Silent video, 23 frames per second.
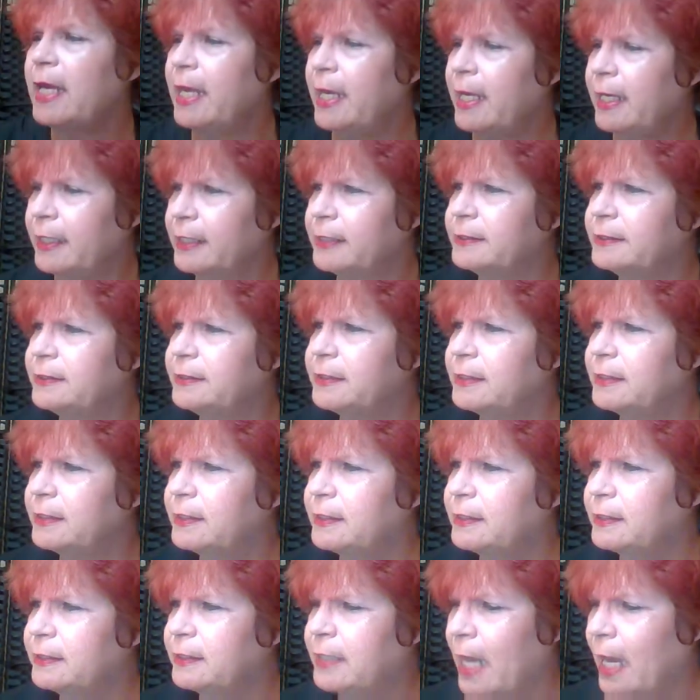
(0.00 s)
And it,
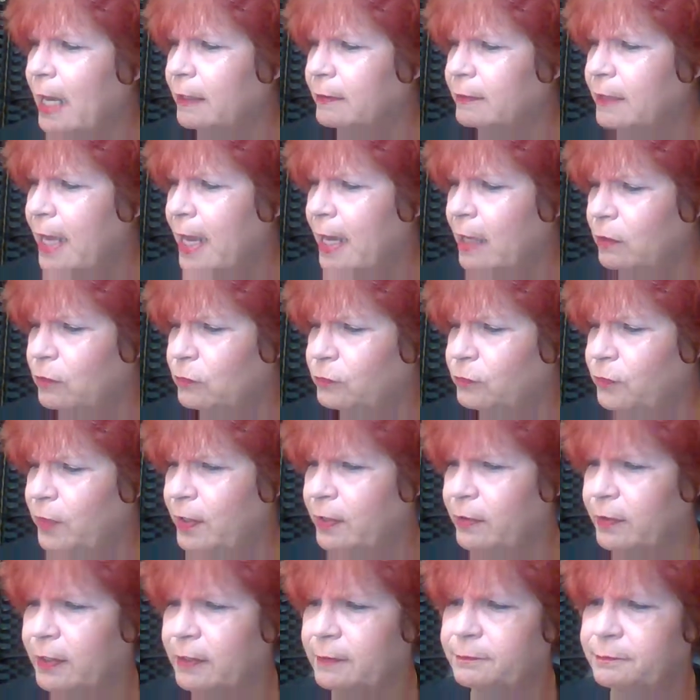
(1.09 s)
yeah, aloe
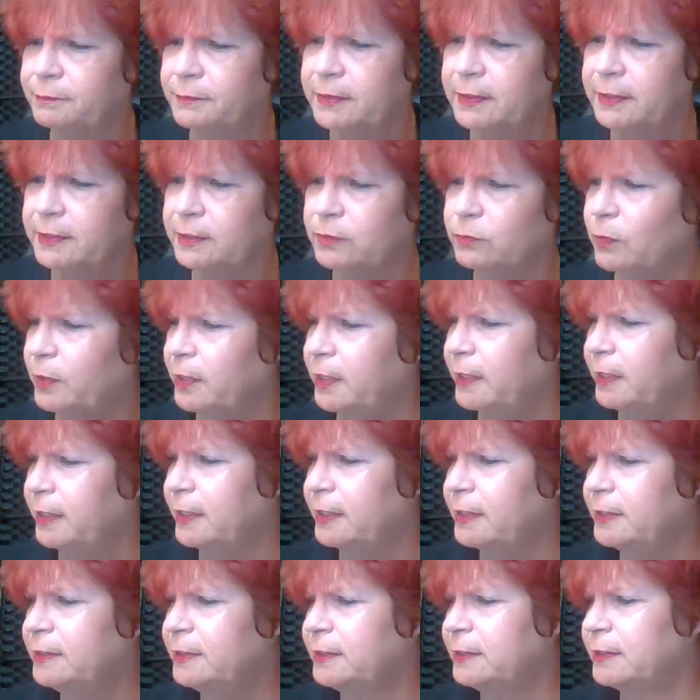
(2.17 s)
vera is what it
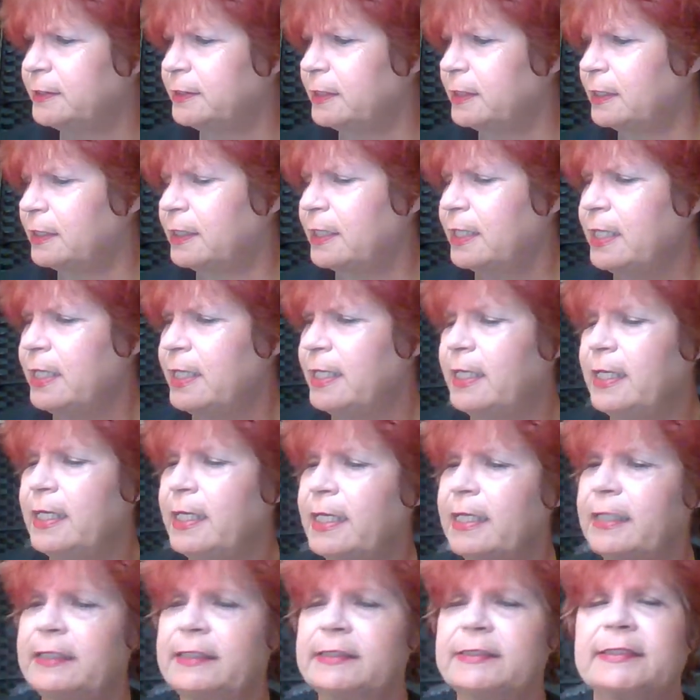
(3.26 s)
is.
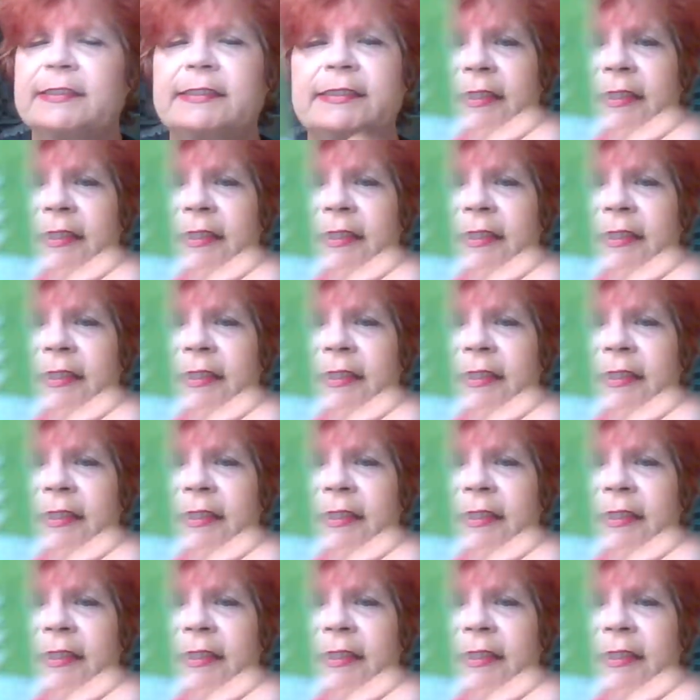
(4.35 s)
And it's